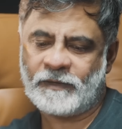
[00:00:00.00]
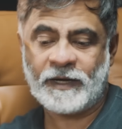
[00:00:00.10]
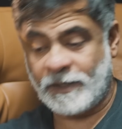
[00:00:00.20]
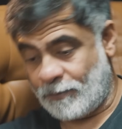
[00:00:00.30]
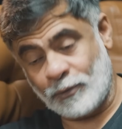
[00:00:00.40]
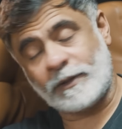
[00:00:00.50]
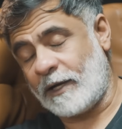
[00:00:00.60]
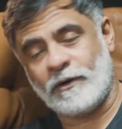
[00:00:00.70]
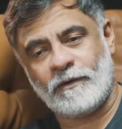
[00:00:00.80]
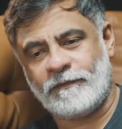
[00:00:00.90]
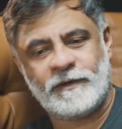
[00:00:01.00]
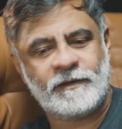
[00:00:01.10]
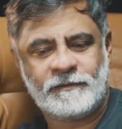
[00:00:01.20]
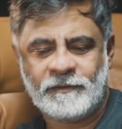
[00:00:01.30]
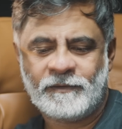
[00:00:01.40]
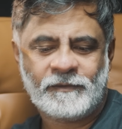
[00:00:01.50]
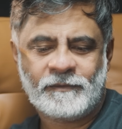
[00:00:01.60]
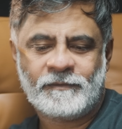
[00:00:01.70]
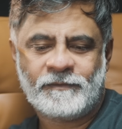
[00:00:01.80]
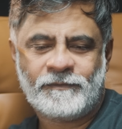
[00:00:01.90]
I did Bhoot, I got offered
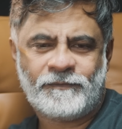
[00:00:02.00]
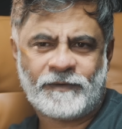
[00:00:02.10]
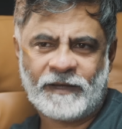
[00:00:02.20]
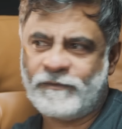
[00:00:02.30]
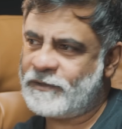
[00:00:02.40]
5